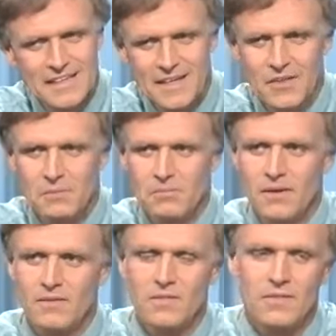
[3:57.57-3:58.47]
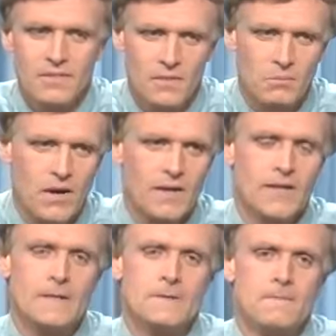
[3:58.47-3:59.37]
in the
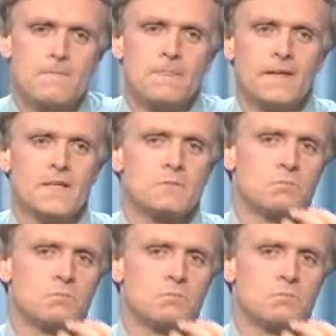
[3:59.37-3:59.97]
body that it's